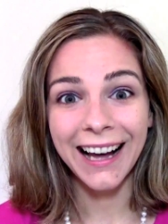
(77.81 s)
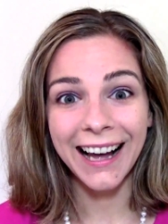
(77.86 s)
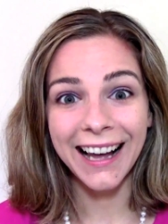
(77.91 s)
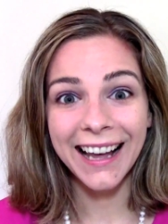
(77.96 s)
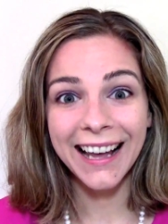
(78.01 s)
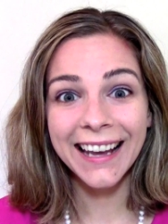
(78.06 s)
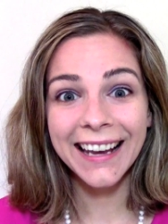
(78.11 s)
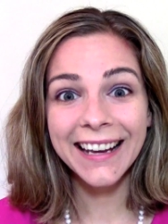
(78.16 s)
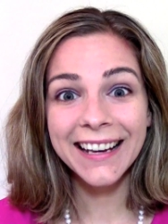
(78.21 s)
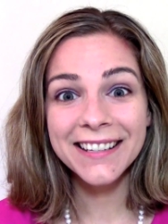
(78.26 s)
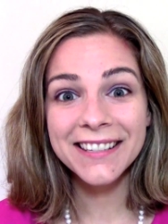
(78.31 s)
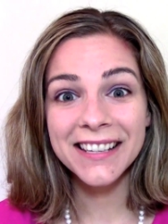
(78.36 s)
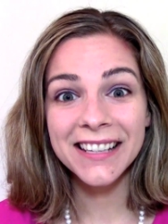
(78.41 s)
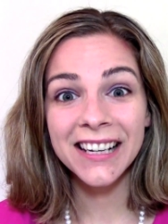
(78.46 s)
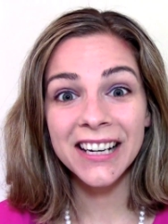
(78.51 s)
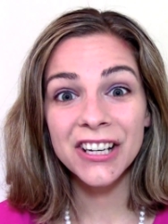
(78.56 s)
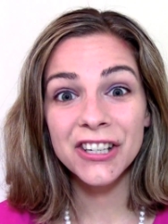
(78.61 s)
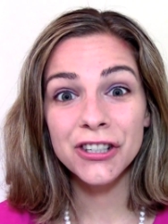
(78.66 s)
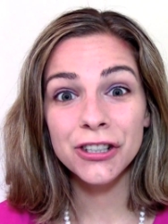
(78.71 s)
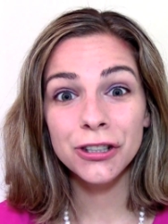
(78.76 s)
I
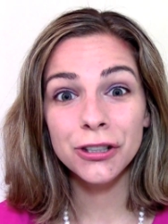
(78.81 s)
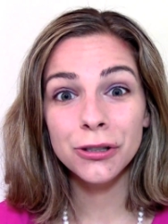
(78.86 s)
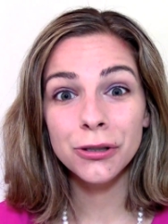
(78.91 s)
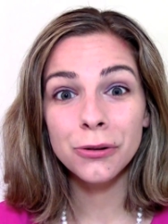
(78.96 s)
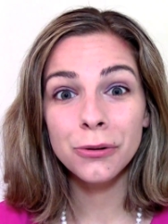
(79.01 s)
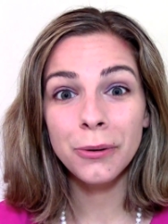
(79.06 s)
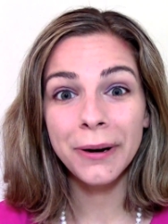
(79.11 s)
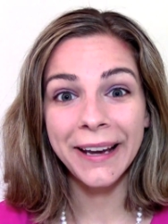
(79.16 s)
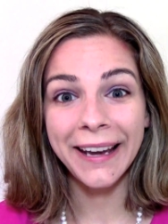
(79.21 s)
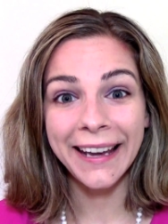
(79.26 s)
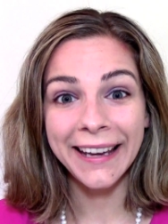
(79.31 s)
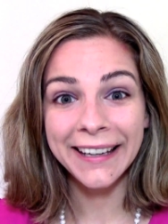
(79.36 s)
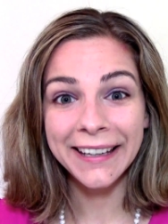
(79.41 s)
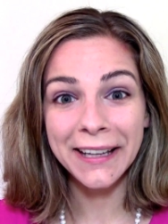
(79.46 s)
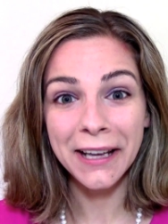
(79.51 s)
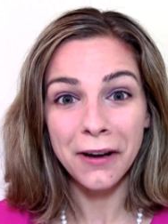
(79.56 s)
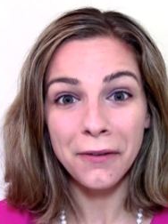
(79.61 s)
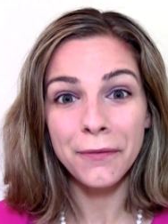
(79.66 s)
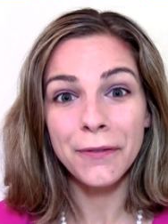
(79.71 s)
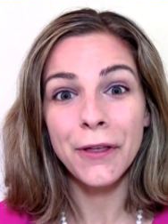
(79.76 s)
didn't do
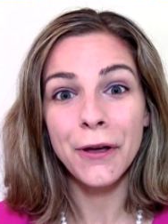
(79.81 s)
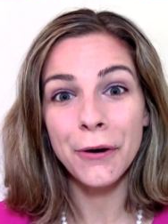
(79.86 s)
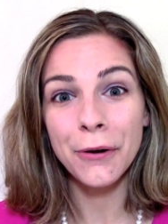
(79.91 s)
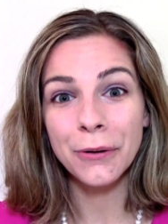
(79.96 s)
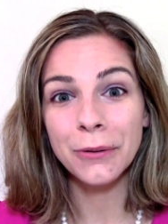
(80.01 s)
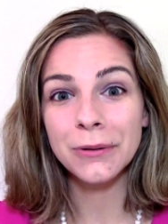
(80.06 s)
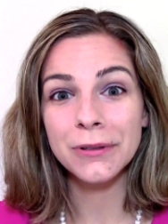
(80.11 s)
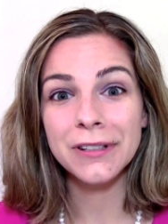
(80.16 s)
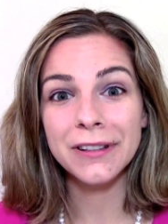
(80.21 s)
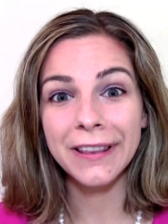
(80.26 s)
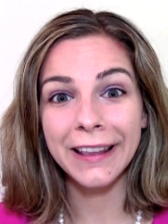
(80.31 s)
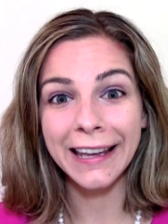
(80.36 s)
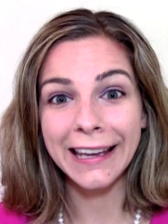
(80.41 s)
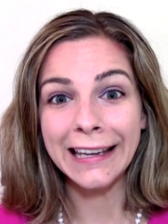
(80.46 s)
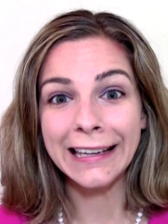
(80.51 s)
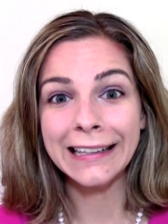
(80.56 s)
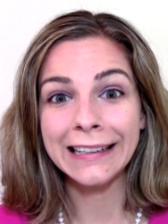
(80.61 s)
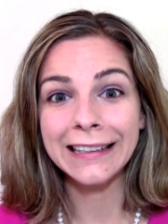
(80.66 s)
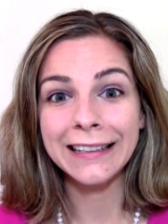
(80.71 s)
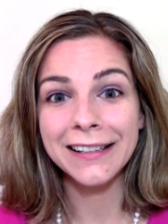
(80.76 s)
any of those
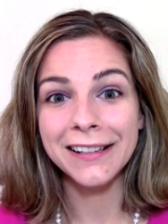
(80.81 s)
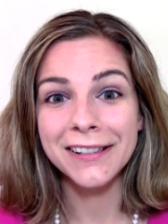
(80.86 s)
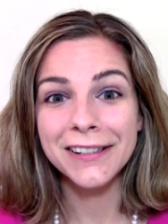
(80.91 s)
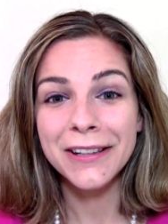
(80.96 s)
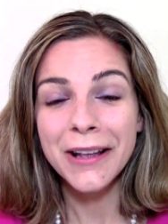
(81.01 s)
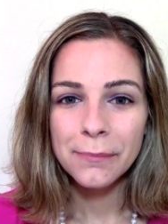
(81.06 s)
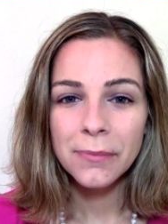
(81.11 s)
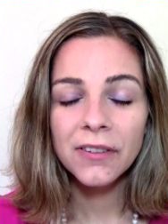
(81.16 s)
things.